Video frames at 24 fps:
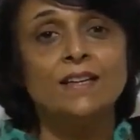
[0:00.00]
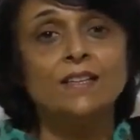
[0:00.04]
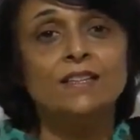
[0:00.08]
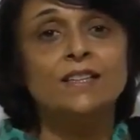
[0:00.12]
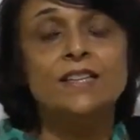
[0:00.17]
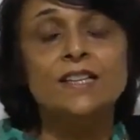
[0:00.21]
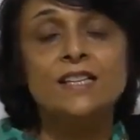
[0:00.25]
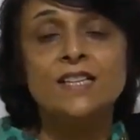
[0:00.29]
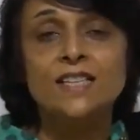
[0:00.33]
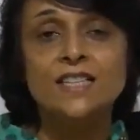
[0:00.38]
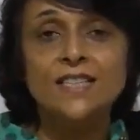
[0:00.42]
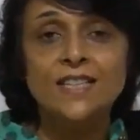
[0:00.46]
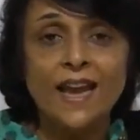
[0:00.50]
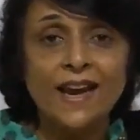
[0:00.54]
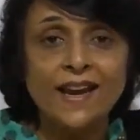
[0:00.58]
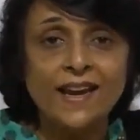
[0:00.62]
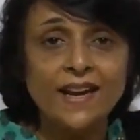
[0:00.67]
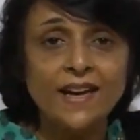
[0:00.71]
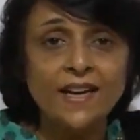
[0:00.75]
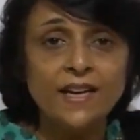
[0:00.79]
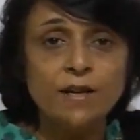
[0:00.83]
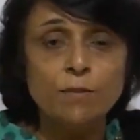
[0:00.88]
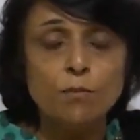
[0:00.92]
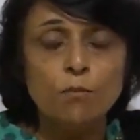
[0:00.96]
the
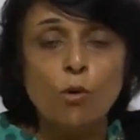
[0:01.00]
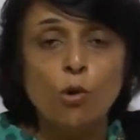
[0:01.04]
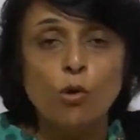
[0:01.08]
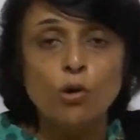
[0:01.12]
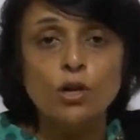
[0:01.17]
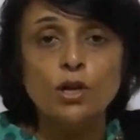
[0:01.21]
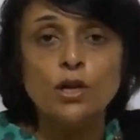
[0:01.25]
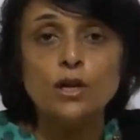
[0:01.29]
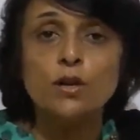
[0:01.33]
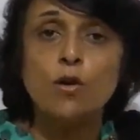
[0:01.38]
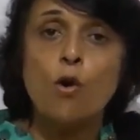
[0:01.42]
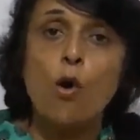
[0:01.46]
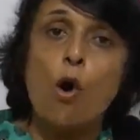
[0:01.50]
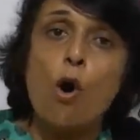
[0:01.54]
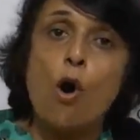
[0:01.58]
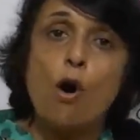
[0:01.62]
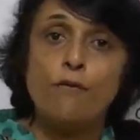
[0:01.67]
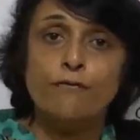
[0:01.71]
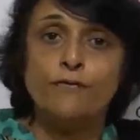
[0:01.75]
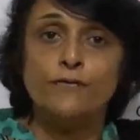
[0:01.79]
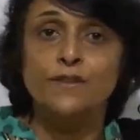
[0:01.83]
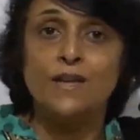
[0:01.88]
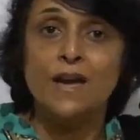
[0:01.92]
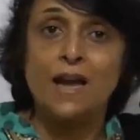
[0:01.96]
second molar
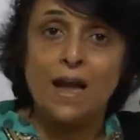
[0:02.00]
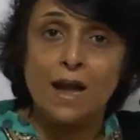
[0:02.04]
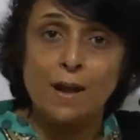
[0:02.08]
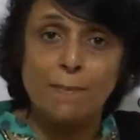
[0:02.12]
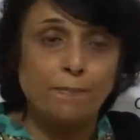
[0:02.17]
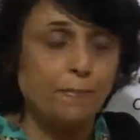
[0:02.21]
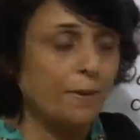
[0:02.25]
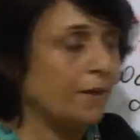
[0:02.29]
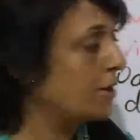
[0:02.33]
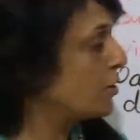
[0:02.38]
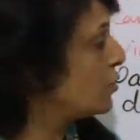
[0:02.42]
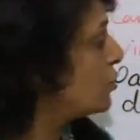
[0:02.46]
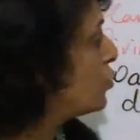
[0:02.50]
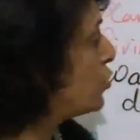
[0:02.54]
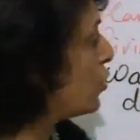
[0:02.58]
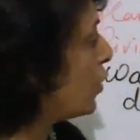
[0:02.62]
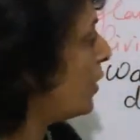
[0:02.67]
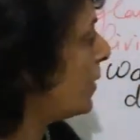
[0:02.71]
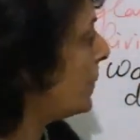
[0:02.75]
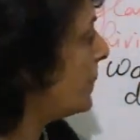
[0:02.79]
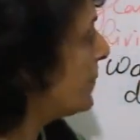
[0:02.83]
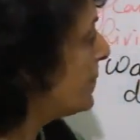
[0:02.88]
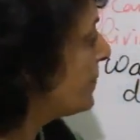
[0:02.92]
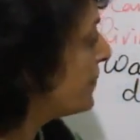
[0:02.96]
of the upper jaw.